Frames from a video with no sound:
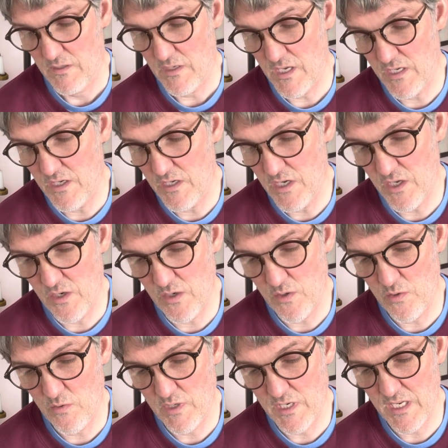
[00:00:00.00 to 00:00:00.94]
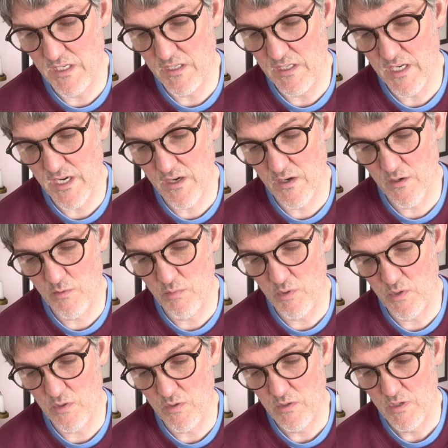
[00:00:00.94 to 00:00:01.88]
unknown and
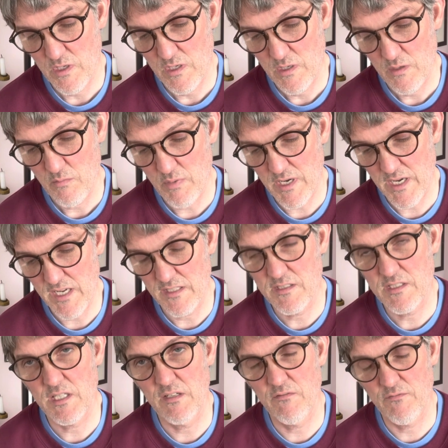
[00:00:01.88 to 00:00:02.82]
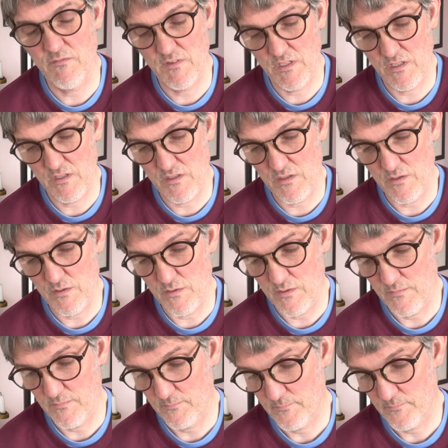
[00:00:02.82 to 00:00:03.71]
terrible by its infinitude."